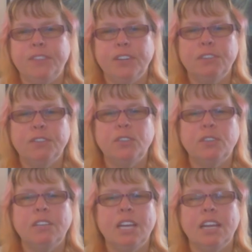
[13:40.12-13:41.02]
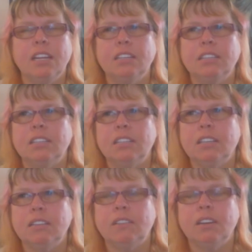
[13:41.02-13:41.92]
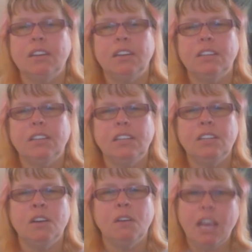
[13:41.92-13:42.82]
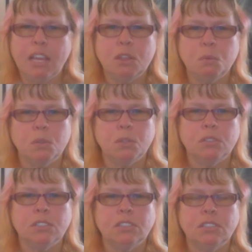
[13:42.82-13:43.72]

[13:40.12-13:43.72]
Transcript: fearful and, hate the world?